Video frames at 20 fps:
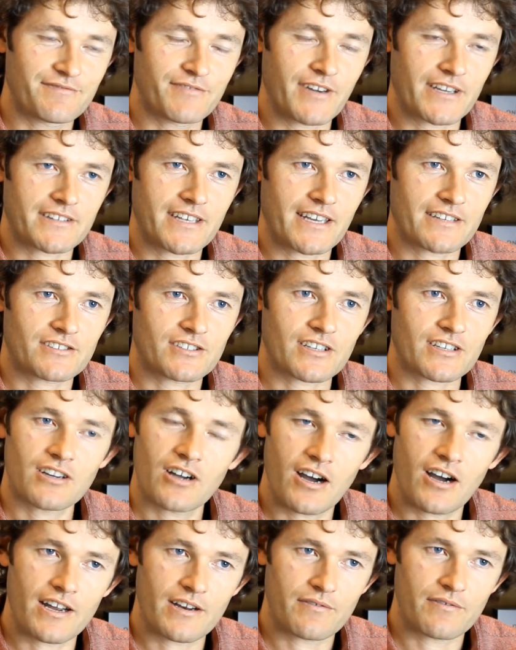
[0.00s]
In fact, that's
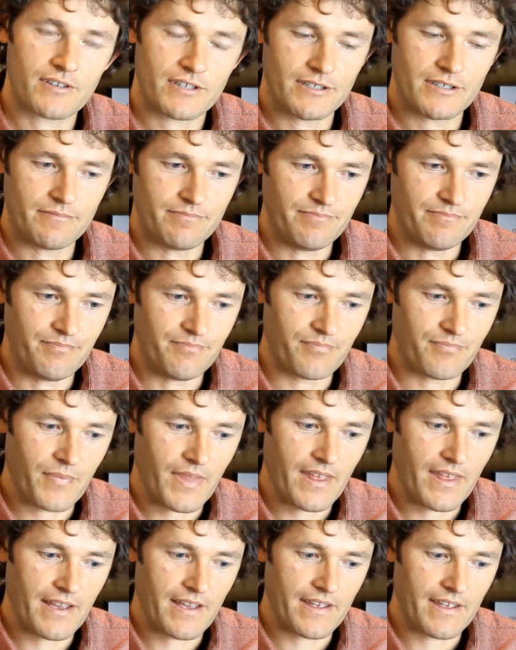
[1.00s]
a kind of a,
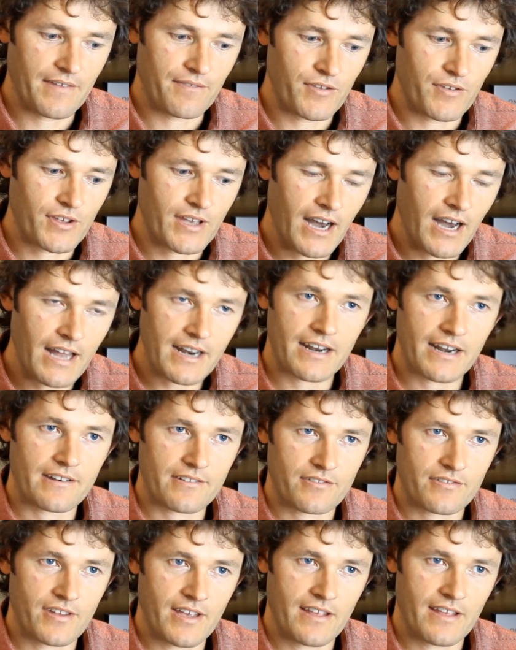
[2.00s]
if you can't
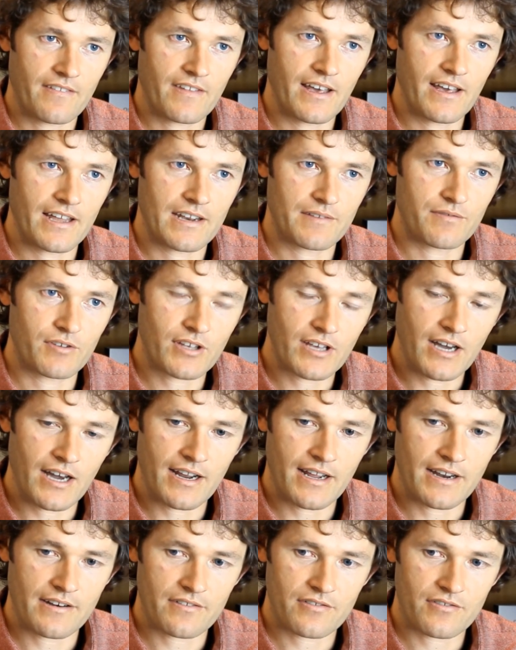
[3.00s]
understand that, if you
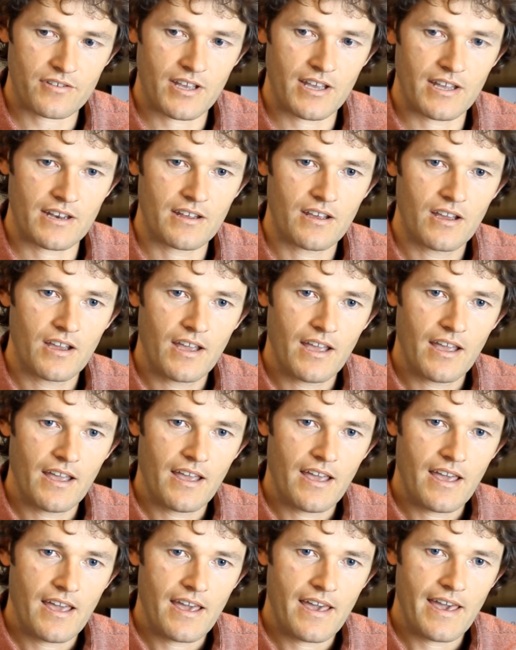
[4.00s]
can't understand
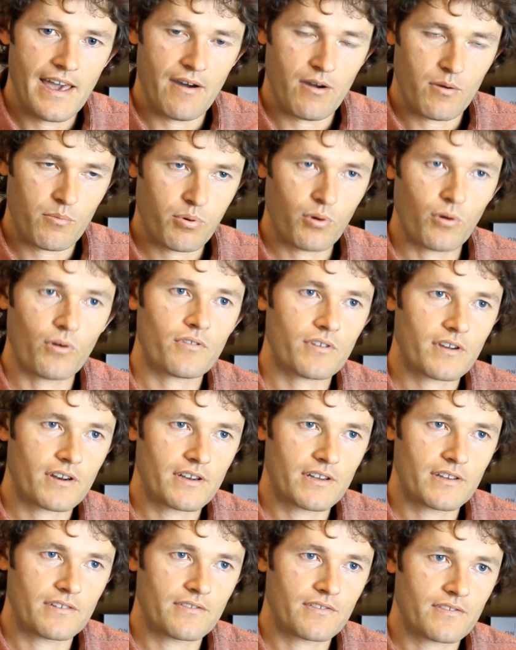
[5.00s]
how
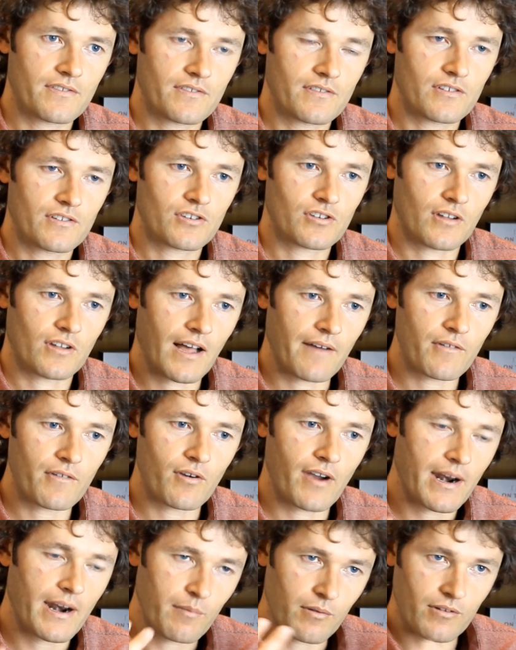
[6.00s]
important it is to
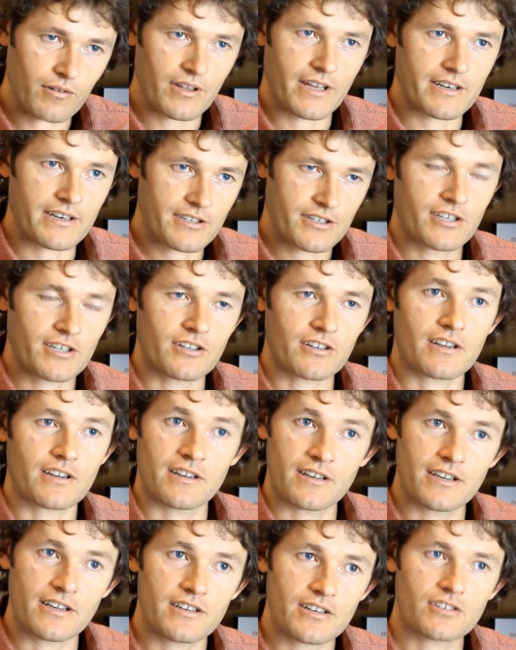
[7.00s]
love your animal and kill
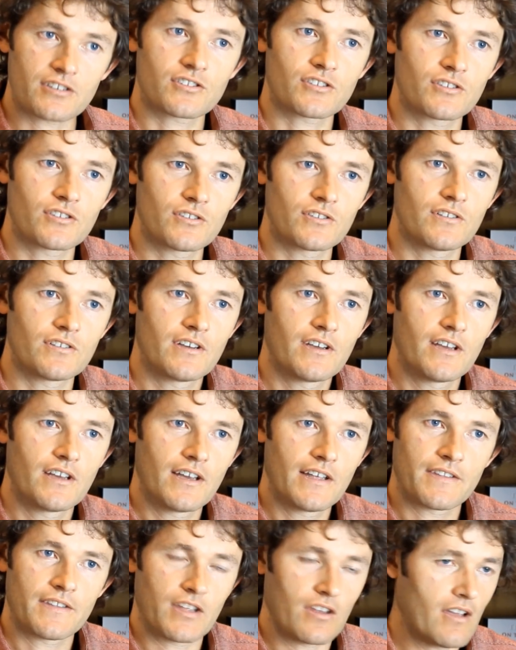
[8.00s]
it and eat it too,
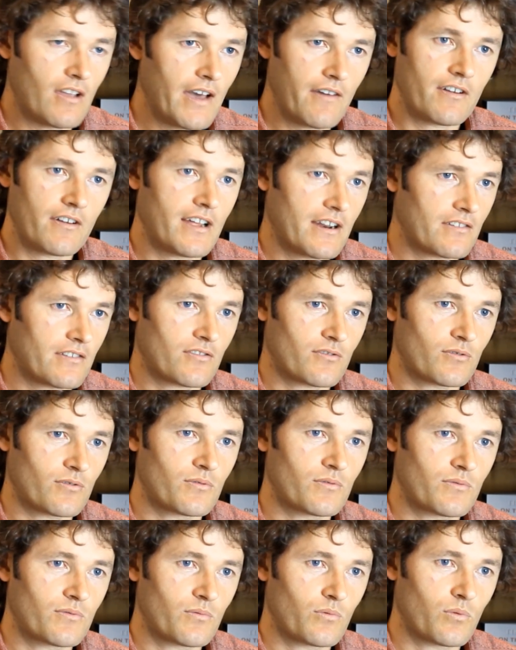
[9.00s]
then you haven't
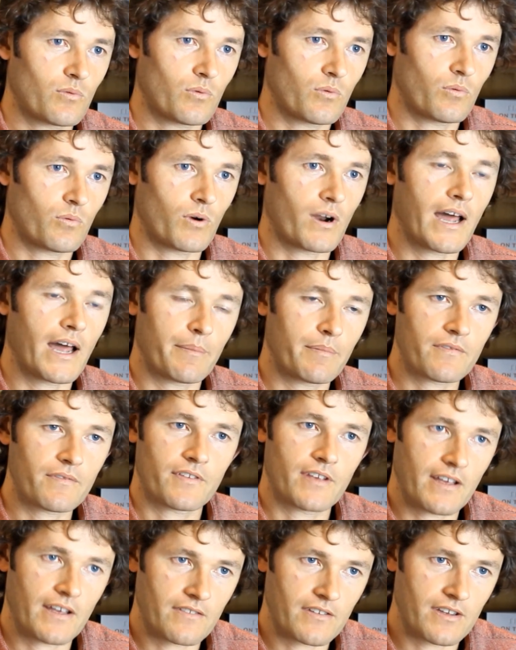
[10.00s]
understood what
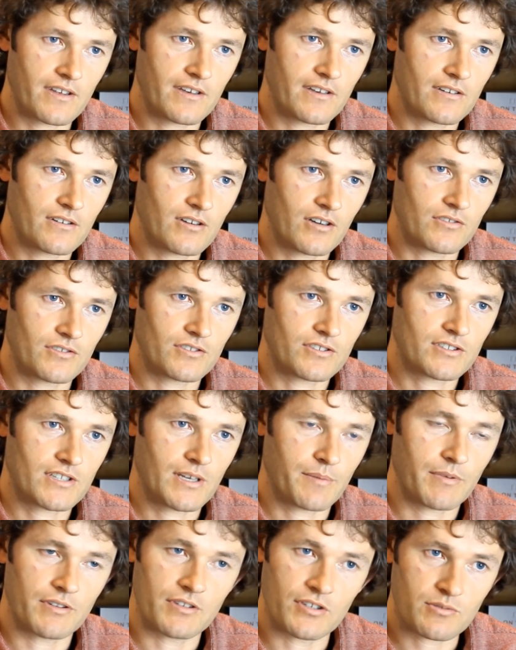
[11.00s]
happens out there on the
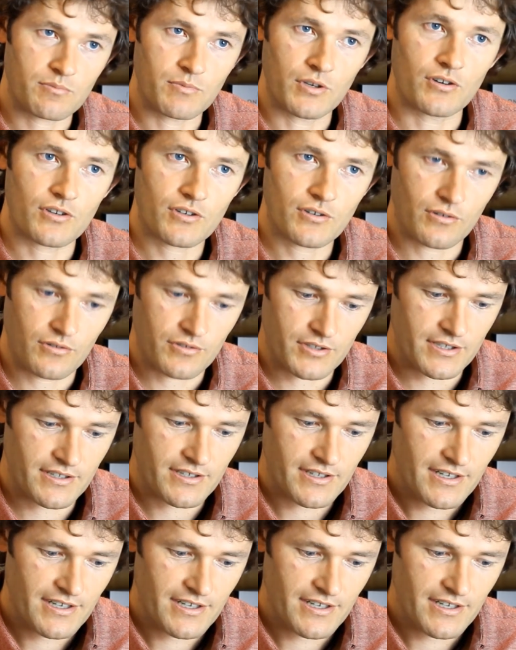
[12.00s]
steppe, and this miracle